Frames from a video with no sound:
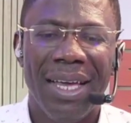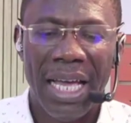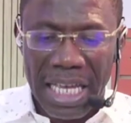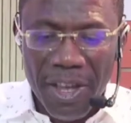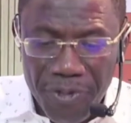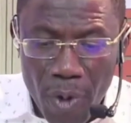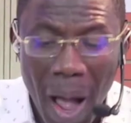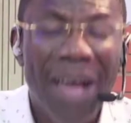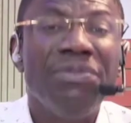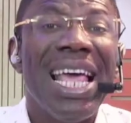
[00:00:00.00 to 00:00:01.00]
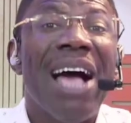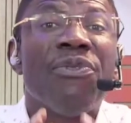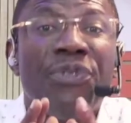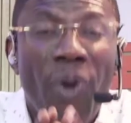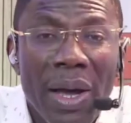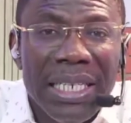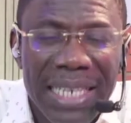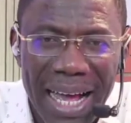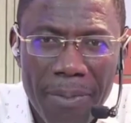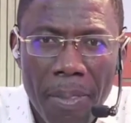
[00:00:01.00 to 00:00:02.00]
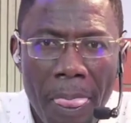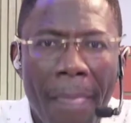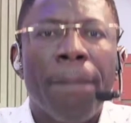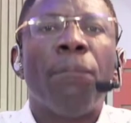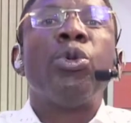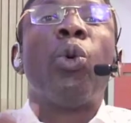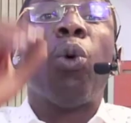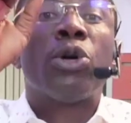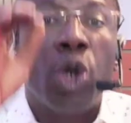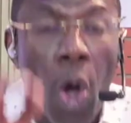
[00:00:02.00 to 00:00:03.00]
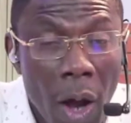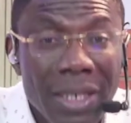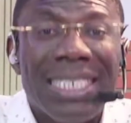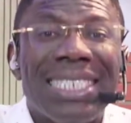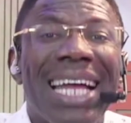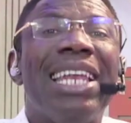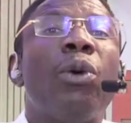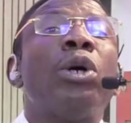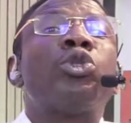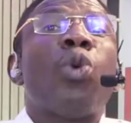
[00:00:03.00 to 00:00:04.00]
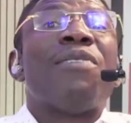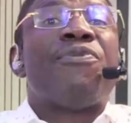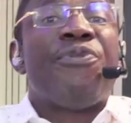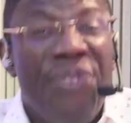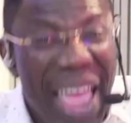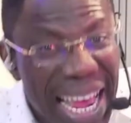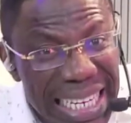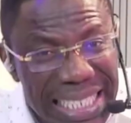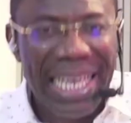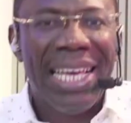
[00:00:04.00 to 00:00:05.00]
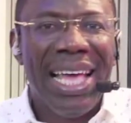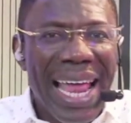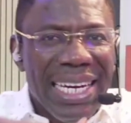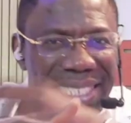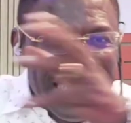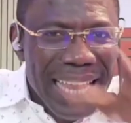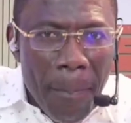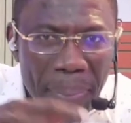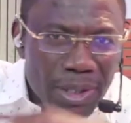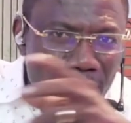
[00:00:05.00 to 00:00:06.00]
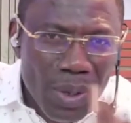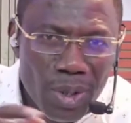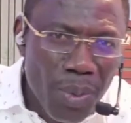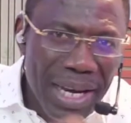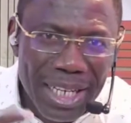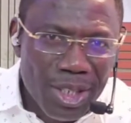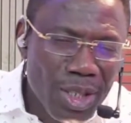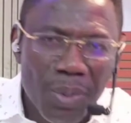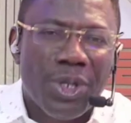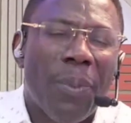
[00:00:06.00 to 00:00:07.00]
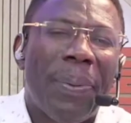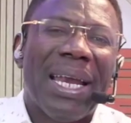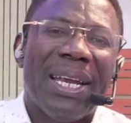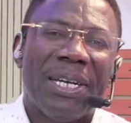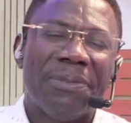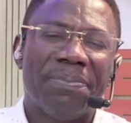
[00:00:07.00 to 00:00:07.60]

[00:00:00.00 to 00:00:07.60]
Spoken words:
If you have the avoider, you will constantly want to evade anything that brings you into a relationship with your partner.